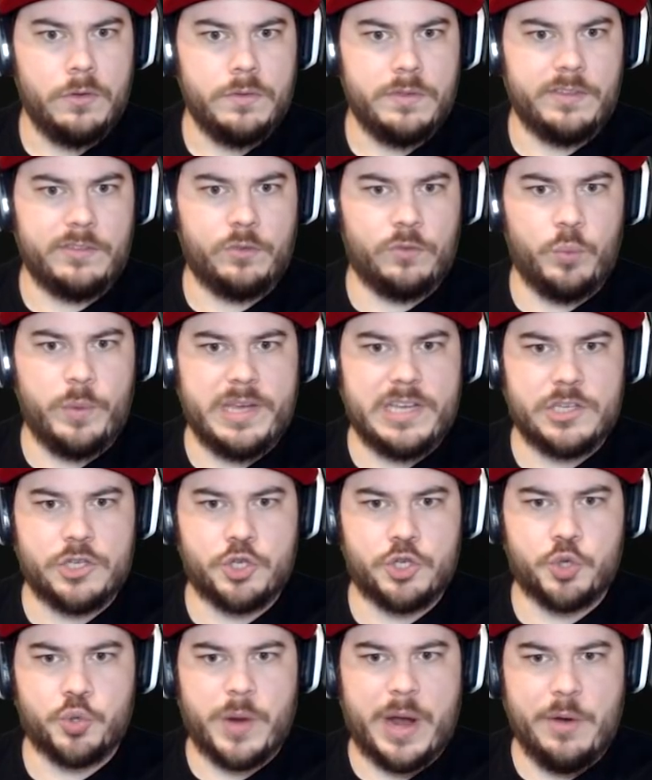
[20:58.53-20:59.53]
This
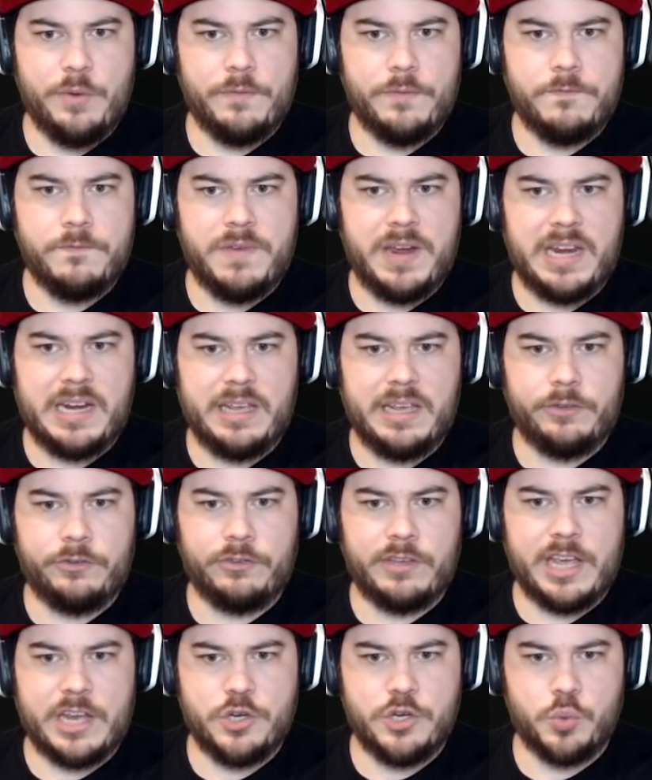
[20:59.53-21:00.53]
week's trout feeding
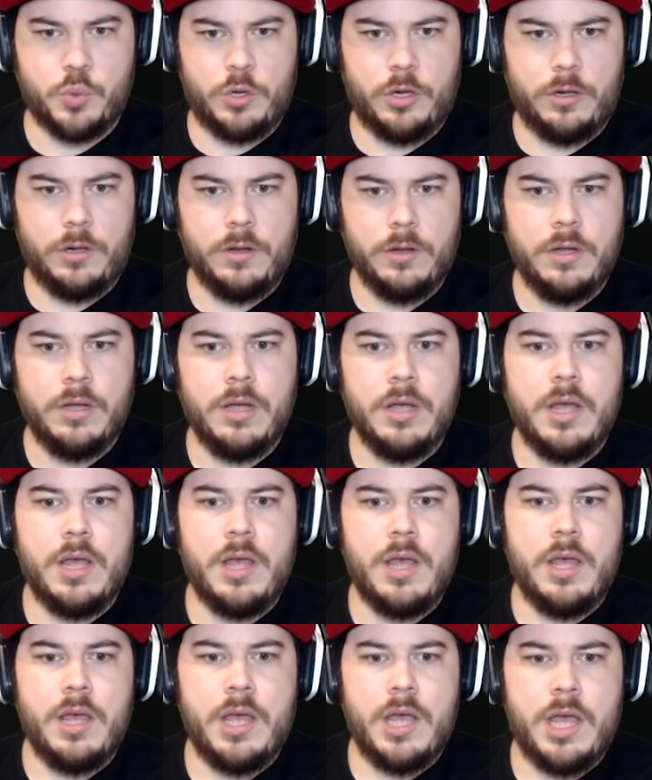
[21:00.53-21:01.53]
schedule.
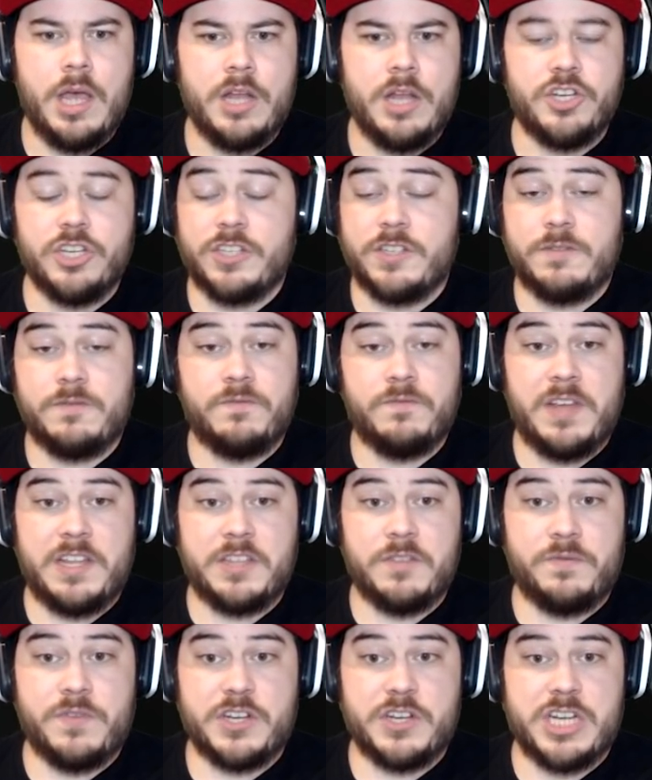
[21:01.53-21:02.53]
Just
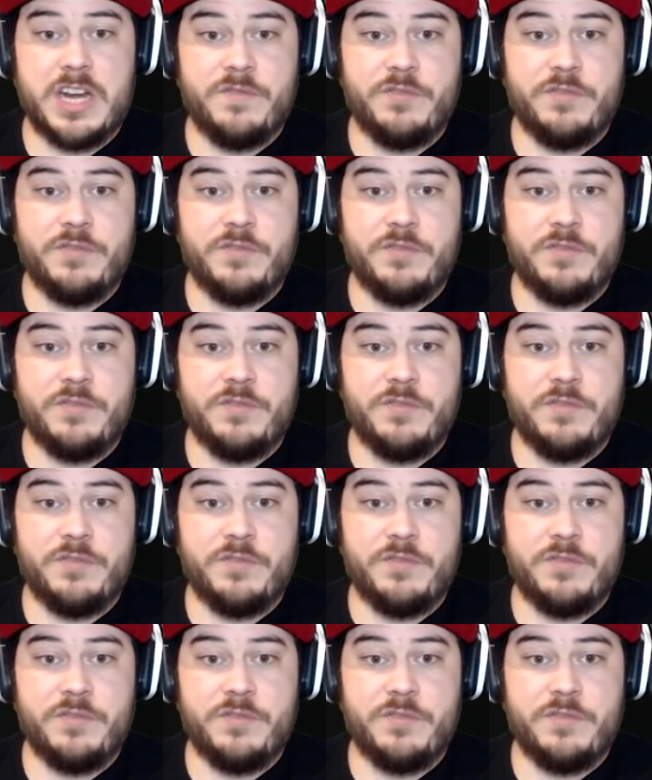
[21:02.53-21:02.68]
feed the fish